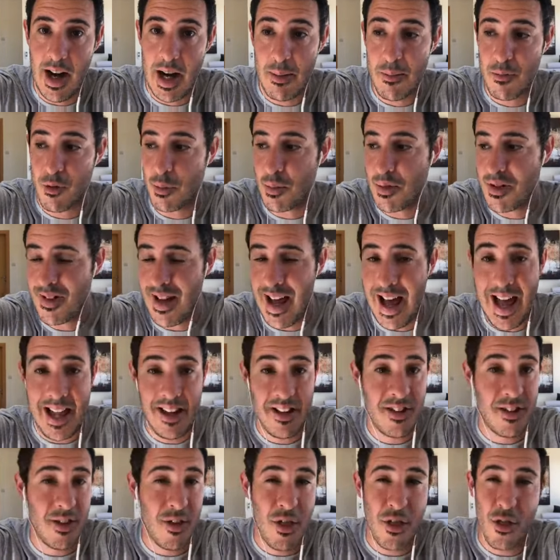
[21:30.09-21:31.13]
from 10
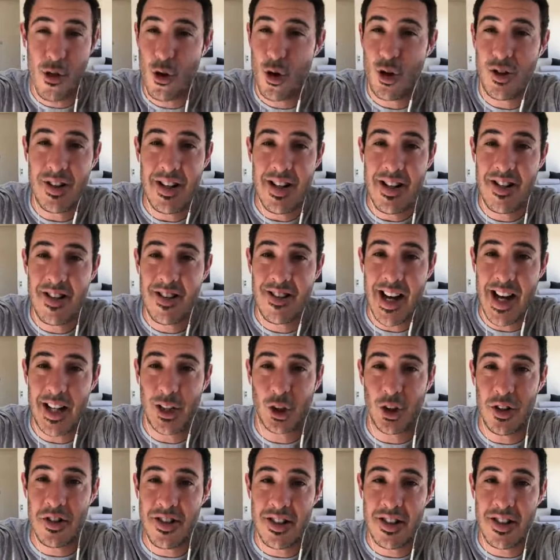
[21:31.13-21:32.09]
to 13 sessions.